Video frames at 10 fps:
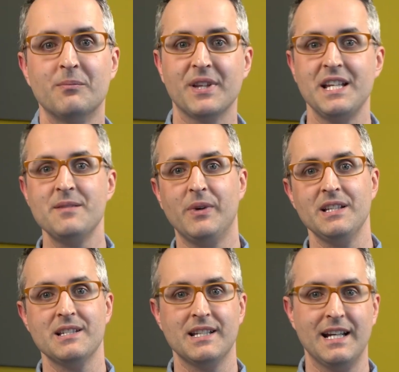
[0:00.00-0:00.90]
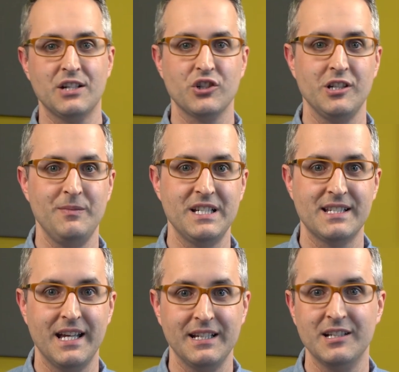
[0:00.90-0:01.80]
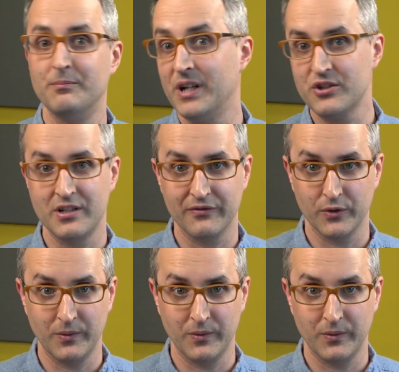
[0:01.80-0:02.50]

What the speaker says: But these buttons can actually be set in a bunch of different